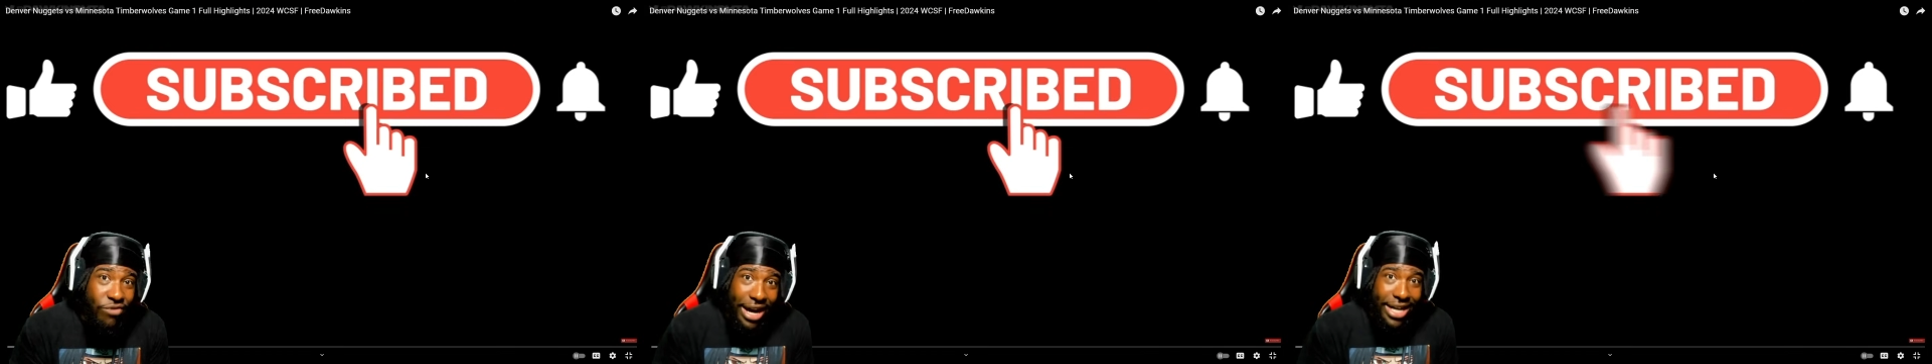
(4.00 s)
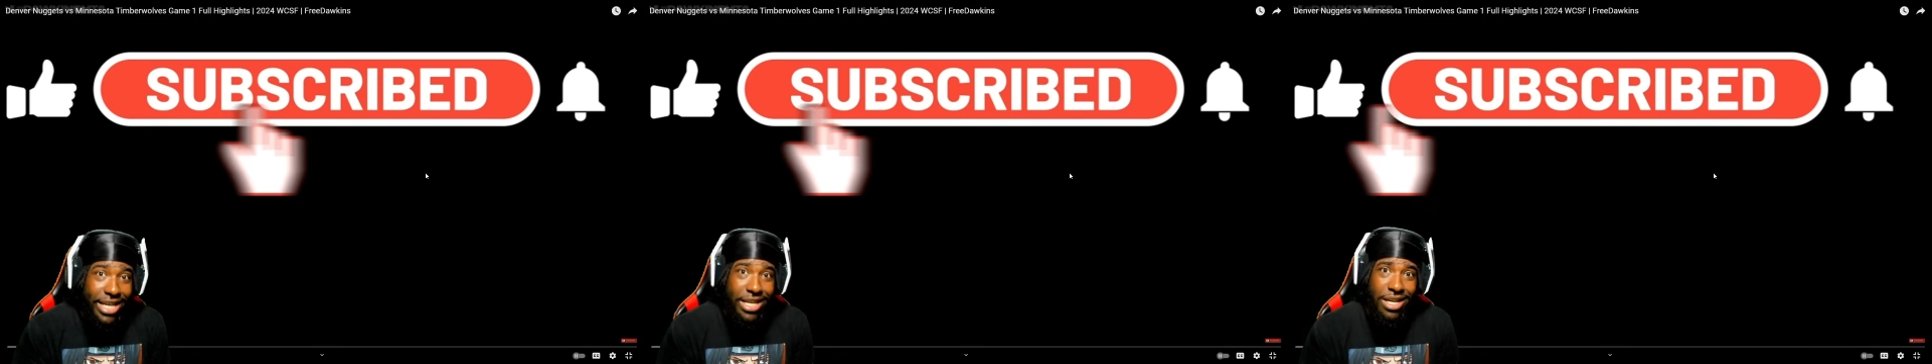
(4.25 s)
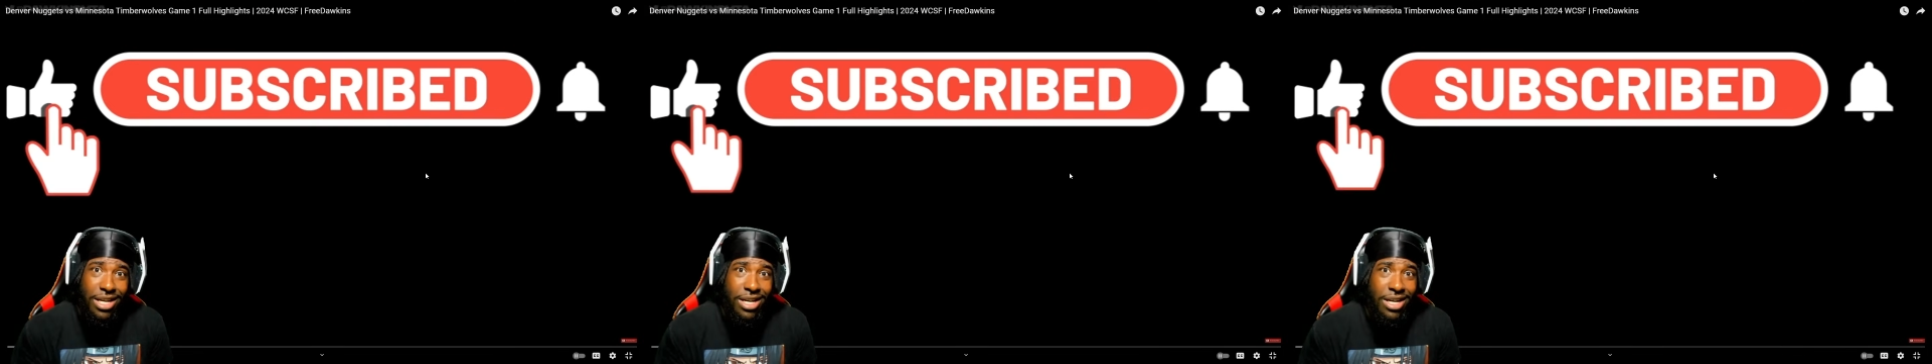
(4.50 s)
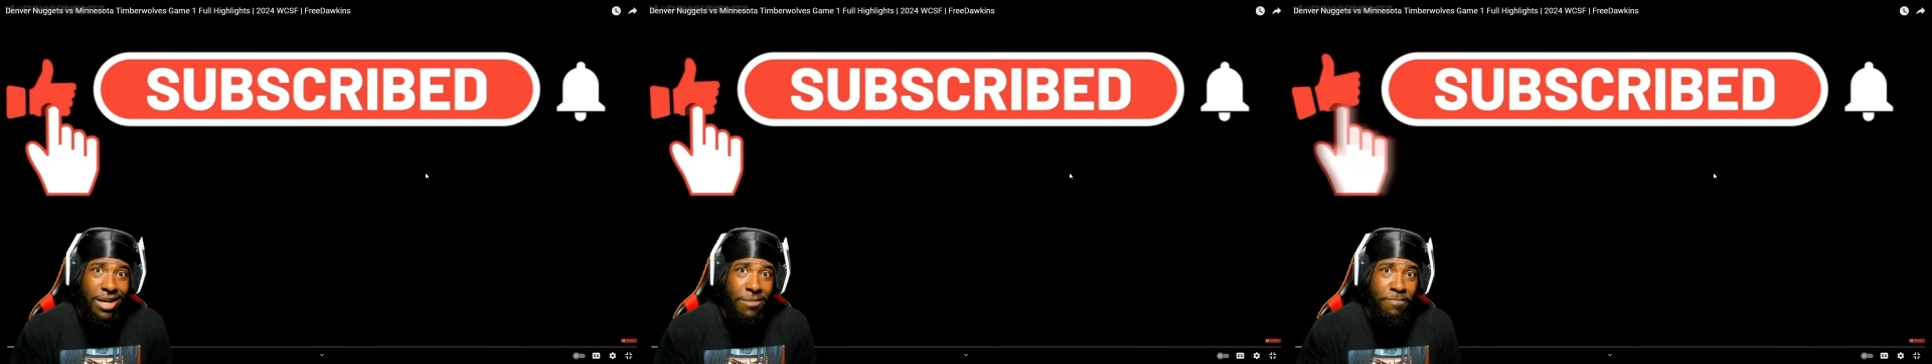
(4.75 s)
ready?
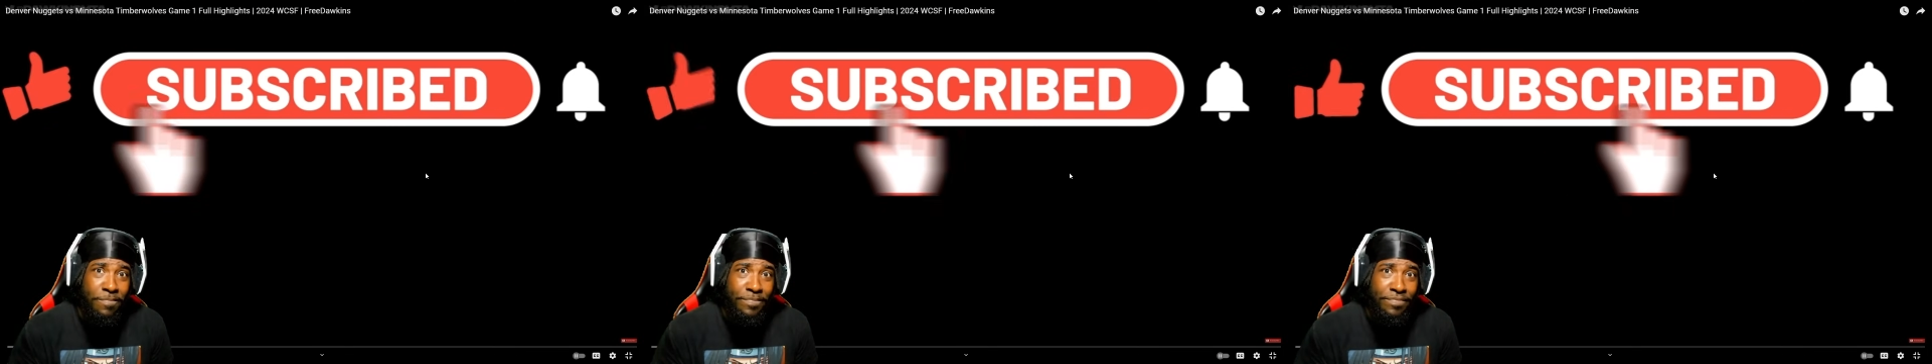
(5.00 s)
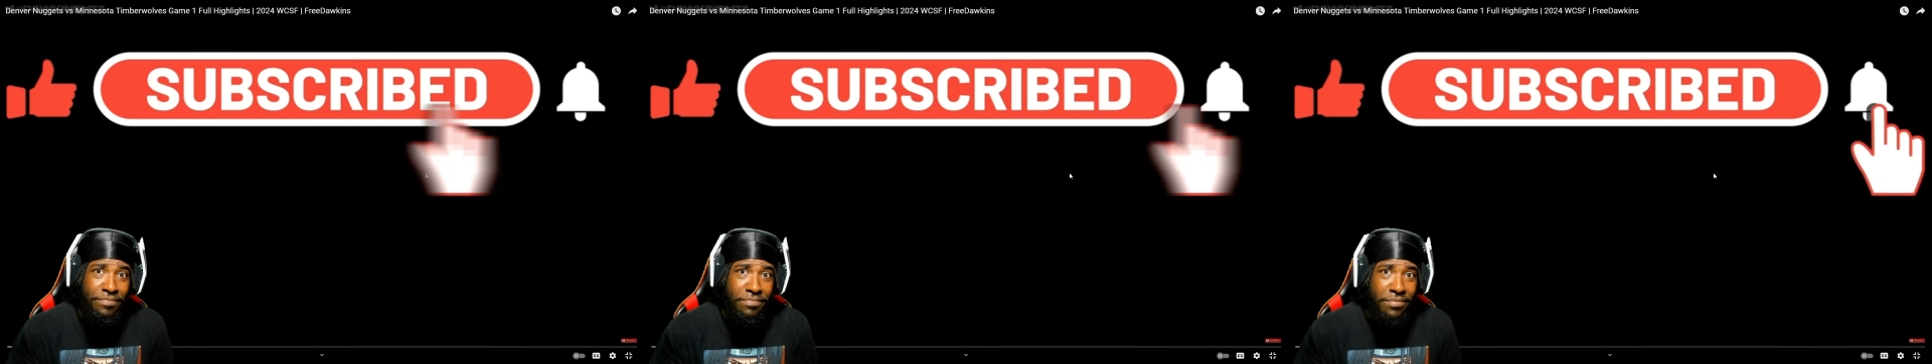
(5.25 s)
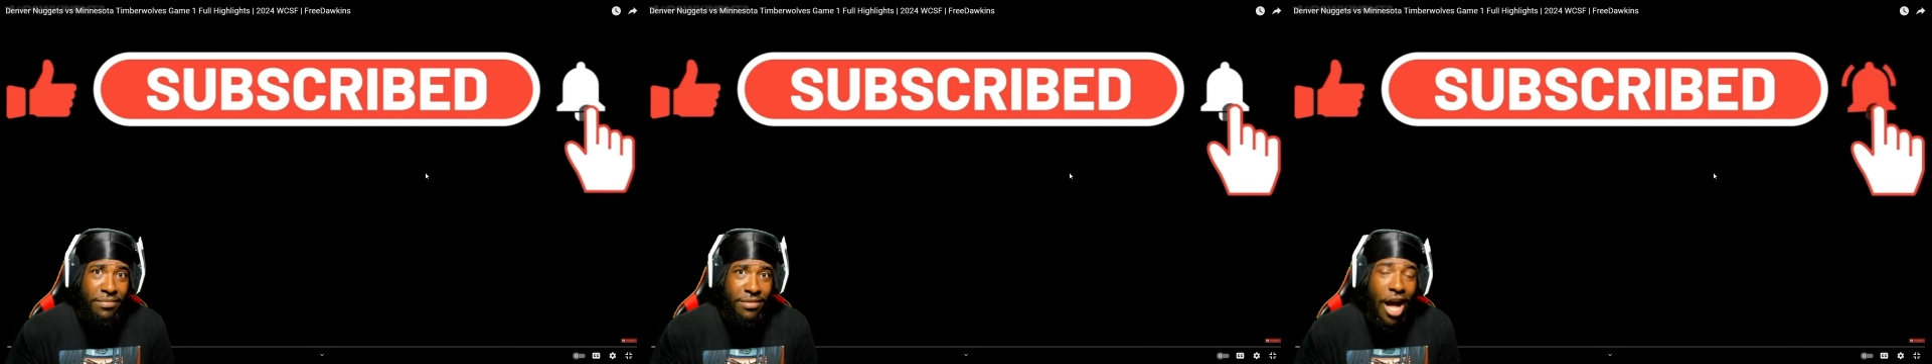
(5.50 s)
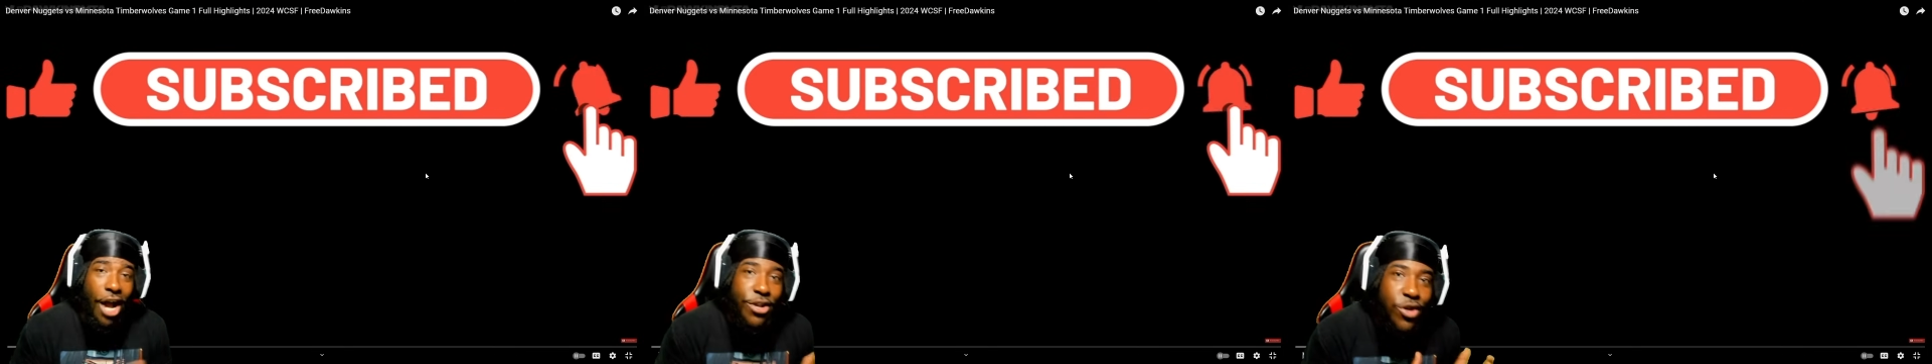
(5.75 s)

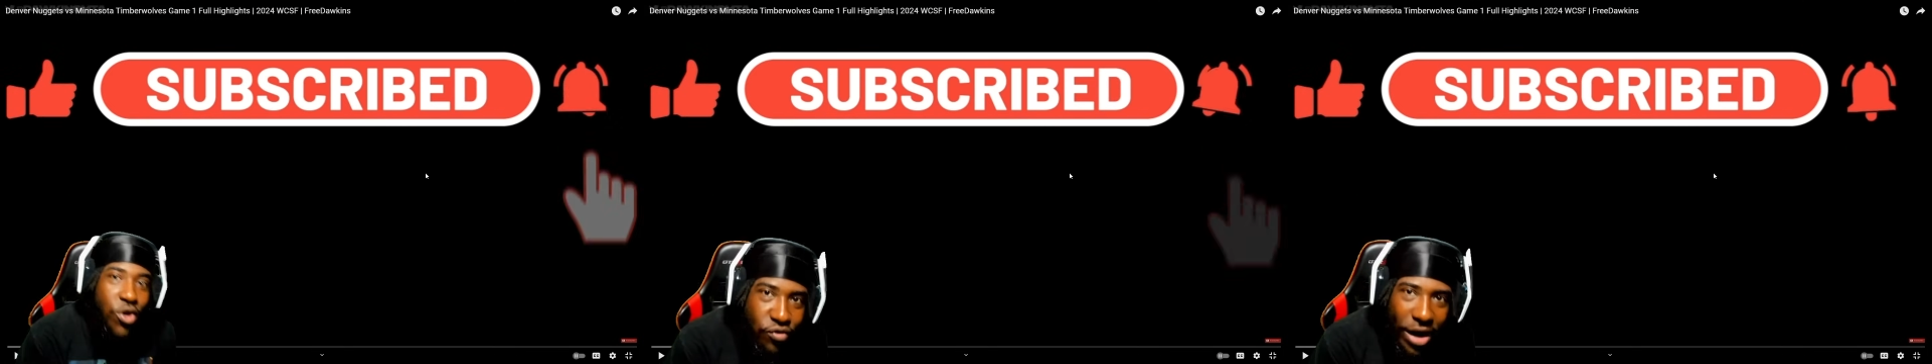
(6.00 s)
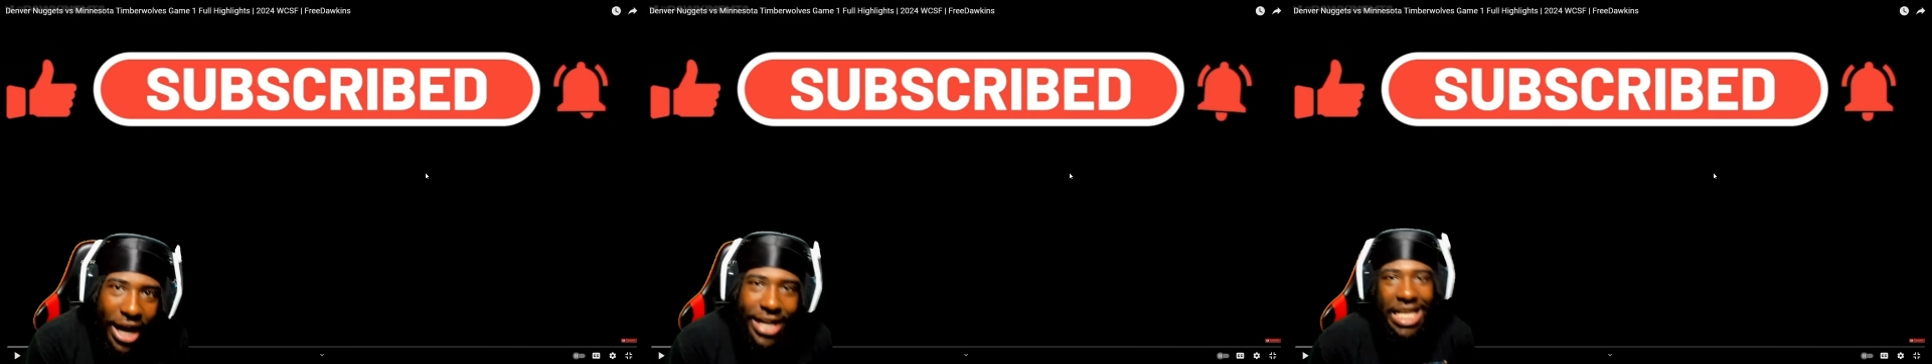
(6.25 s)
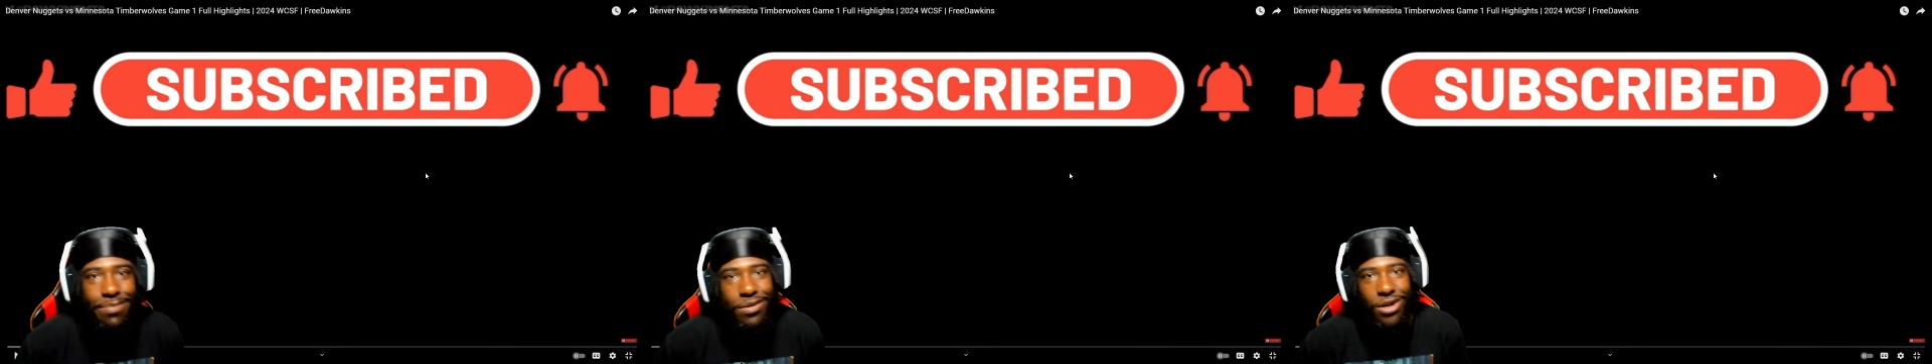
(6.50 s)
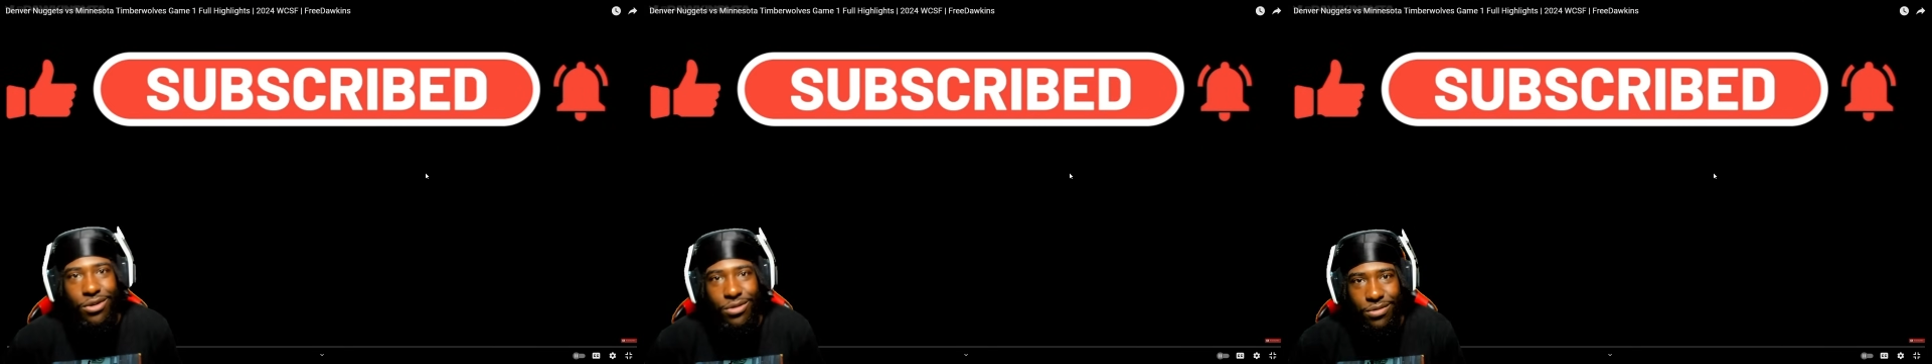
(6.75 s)
Are you ready,
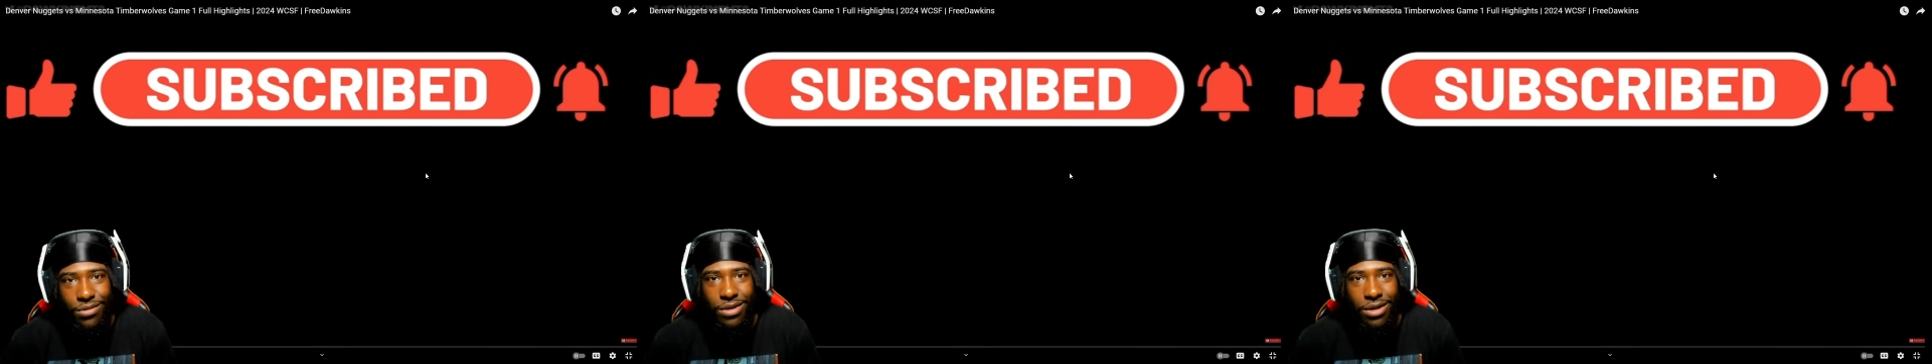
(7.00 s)
bro?